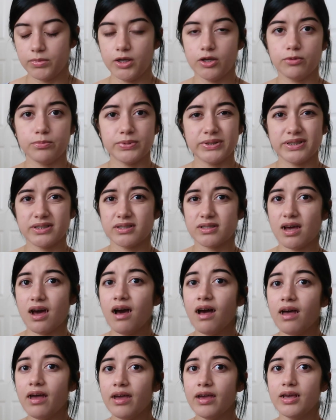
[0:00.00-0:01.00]
He opened his
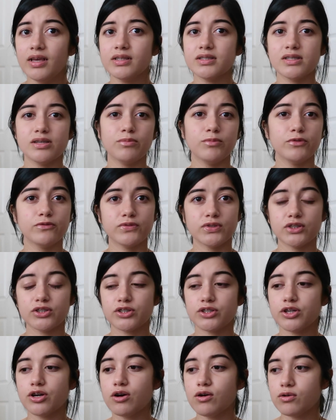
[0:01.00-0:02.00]
eyes, he moved
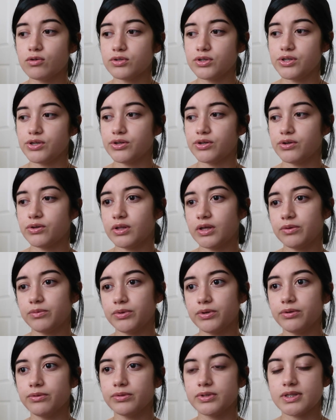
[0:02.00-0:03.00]
his toes, you know,
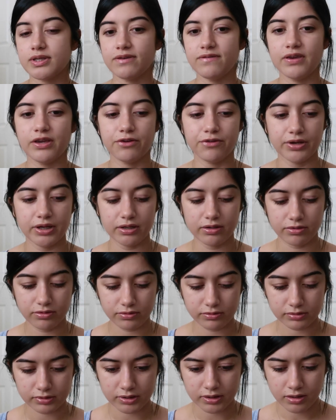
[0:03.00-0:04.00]
like we were receiving great
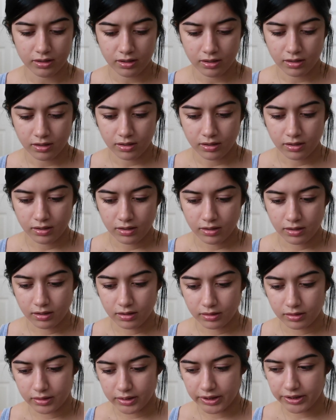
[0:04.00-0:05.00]
news.
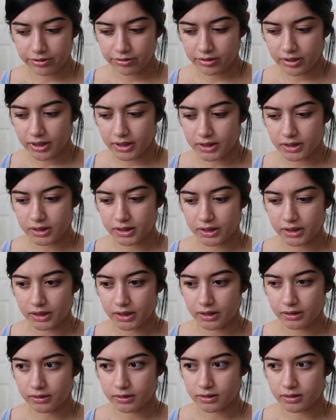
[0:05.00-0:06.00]
Later that
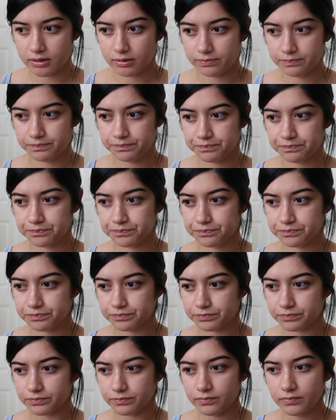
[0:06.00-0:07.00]
night,
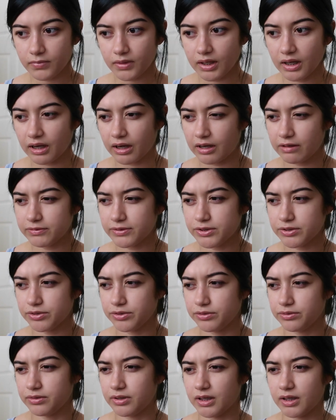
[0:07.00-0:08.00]

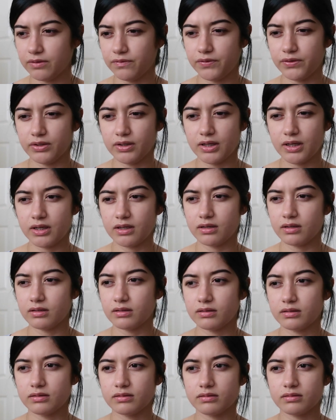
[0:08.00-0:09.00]
afternoon, I feel like
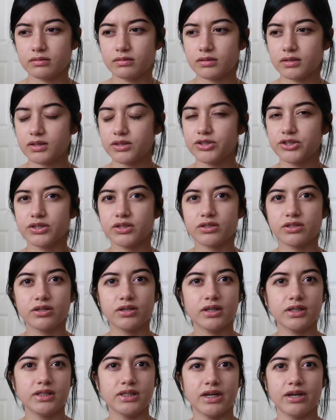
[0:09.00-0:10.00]
it just
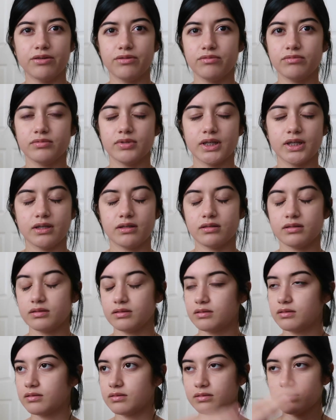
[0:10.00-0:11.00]
took a down, like
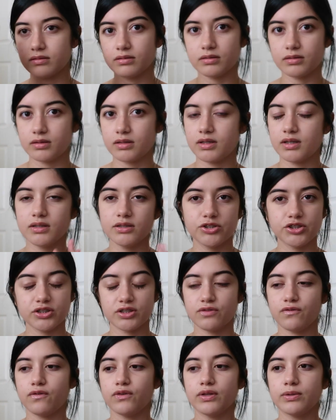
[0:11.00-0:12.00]
things
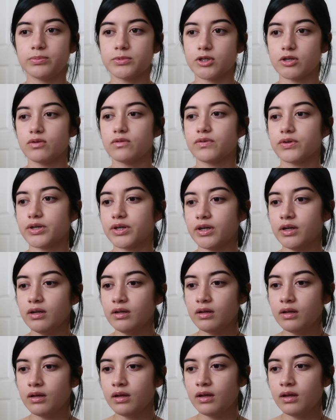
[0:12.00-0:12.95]
just flipped over.